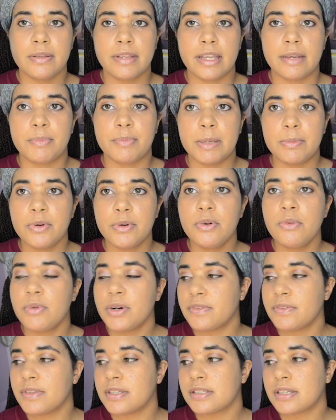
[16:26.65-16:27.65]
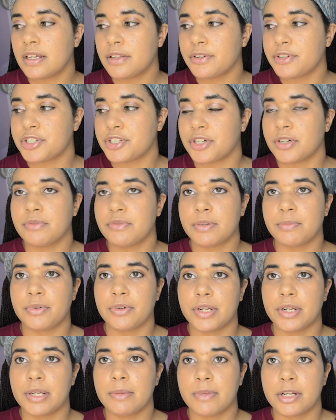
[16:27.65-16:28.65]
like people who wore this color shirt were
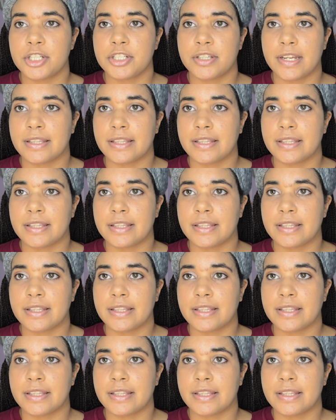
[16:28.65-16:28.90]
pretty much